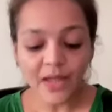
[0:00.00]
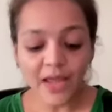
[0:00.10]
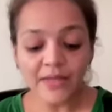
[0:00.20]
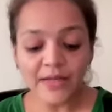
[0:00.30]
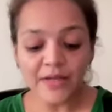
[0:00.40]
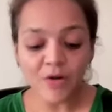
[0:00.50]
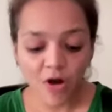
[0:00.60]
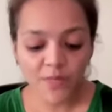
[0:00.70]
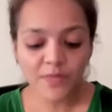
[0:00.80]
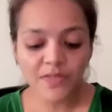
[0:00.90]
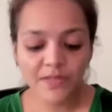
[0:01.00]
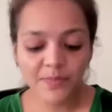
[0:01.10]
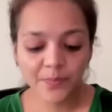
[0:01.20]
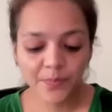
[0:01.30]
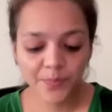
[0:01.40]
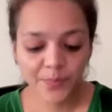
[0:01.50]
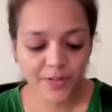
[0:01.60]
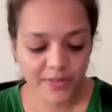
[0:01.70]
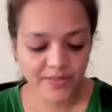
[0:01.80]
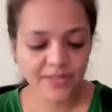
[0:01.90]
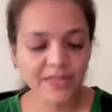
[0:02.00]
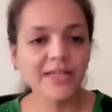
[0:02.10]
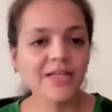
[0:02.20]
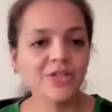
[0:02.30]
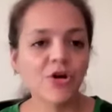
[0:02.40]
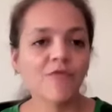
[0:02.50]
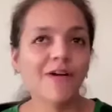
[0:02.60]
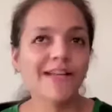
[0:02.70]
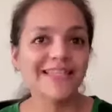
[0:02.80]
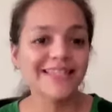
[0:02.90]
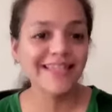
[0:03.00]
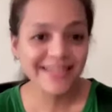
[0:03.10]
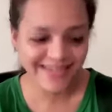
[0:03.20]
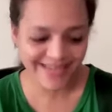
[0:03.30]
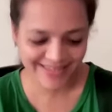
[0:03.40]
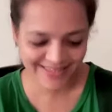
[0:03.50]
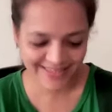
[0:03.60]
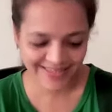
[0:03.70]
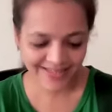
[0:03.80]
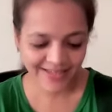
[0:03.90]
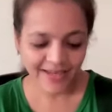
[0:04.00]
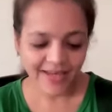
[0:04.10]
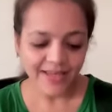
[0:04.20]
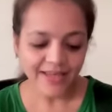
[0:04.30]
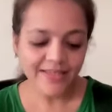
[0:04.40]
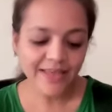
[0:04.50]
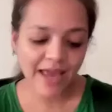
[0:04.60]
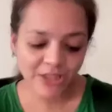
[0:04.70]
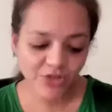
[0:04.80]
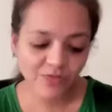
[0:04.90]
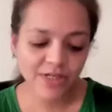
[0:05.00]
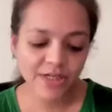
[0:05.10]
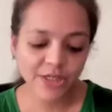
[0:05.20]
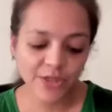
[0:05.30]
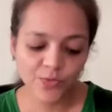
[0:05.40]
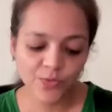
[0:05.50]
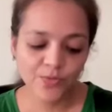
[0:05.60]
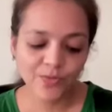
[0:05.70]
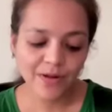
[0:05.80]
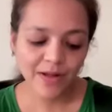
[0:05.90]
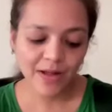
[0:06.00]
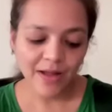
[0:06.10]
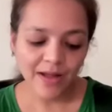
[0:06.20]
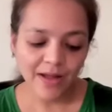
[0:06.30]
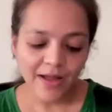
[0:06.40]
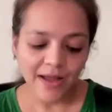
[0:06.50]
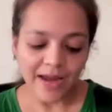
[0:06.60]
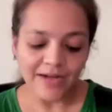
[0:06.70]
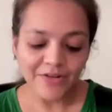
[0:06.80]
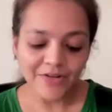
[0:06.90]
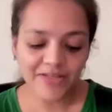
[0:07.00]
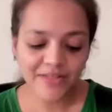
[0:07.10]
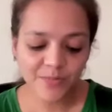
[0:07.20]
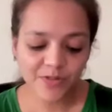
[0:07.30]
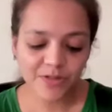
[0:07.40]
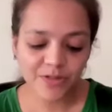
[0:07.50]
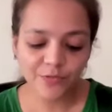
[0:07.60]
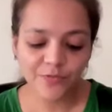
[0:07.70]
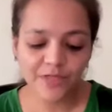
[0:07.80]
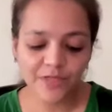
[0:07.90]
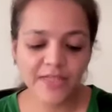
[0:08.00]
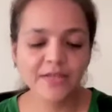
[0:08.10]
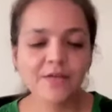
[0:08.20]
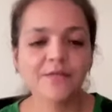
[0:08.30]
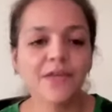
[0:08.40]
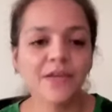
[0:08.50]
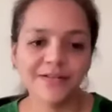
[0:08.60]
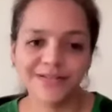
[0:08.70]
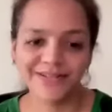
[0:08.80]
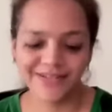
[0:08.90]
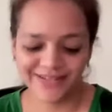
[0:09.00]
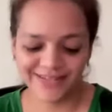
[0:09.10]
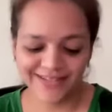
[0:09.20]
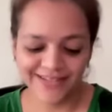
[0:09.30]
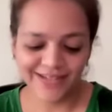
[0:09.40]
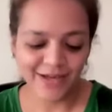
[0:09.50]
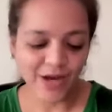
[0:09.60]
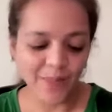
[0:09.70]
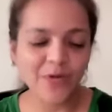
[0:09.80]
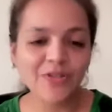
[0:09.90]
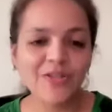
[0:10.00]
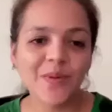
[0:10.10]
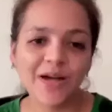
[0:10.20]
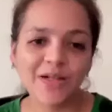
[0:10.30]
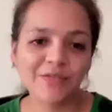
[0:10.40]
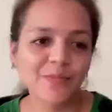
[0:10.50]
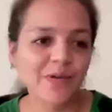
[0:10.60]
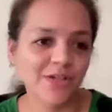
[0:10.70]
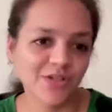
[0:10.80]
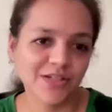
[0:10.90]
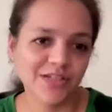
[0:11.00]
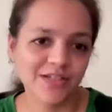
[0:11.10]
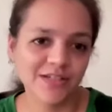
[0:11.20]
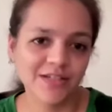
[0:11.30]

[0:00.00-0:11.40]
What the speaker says: an enormous percentage of our sickness is actually due and traceable to feelings of fear upon the part of the patient.